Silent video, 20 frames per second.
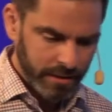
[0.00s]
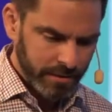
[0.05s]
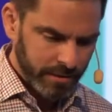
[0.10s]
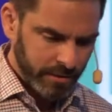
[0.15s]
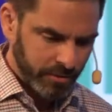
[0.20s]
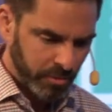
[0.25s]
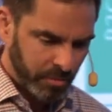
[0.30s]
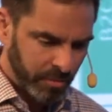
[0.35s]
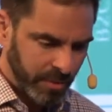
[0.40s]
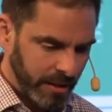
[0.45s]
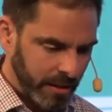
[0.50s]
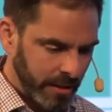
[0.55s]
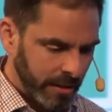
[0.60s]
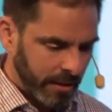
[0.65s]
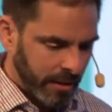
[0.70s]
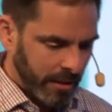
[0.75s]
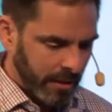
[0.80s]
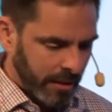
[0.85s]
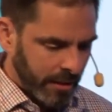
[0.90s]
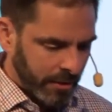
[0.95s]

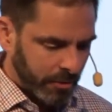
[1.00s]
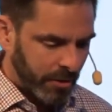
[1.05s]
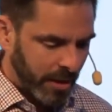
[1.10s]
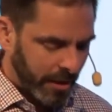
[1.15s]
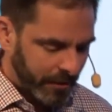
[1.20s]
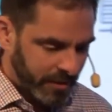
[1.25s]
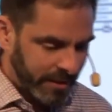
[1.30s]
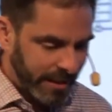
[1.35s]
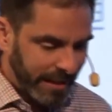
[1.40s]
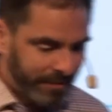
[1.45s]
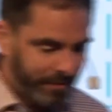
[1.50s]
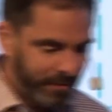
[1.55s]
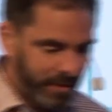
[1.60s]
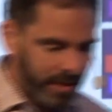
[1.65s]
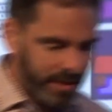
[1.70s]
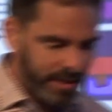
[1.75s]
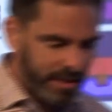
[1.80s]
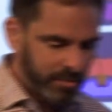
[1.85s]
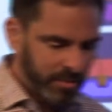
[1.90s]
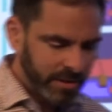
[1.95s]
to have an
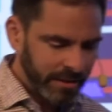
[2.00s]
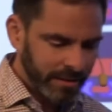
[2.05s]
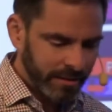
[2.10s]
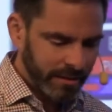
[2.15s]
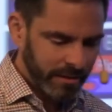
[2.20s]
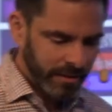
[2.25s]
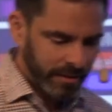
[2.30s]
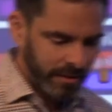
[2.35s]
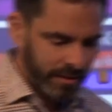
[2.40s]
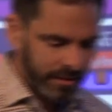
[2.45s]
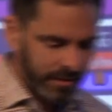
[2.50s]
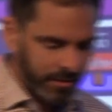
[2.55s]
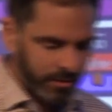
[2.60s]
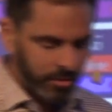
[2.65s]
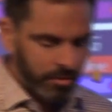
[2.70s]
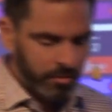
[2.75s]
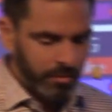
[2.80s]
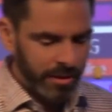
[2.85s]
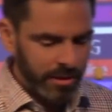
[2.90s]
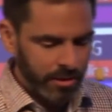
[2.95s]
environment into
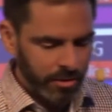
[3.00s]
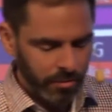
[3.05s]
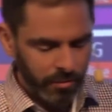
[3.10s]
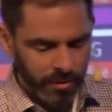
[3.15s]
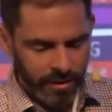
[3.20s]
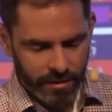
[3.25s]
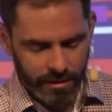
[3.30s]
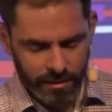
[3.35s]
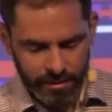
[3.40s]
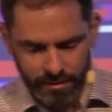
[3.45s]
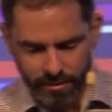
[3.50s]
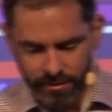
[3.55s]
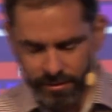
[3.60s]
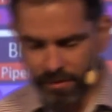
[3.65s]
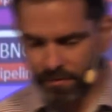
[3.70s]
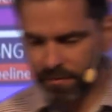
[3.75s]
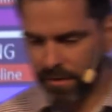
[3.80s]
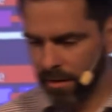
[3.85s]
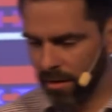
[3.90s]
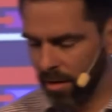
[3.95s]
which we can
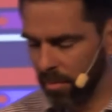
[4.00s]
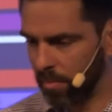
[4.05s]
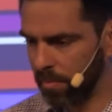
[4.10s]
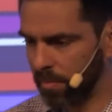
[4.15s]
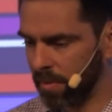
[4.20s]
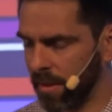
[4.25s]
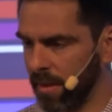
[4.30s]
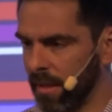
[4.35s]
develop